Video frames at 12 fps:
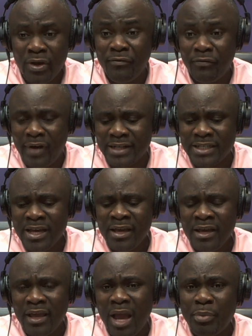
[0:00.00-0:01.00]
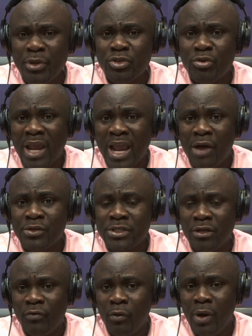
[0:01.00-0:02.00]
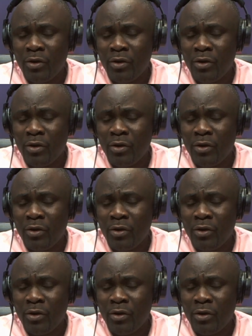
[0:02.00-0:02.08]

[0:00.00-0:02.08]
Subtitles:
In fact, he happens to be counsel for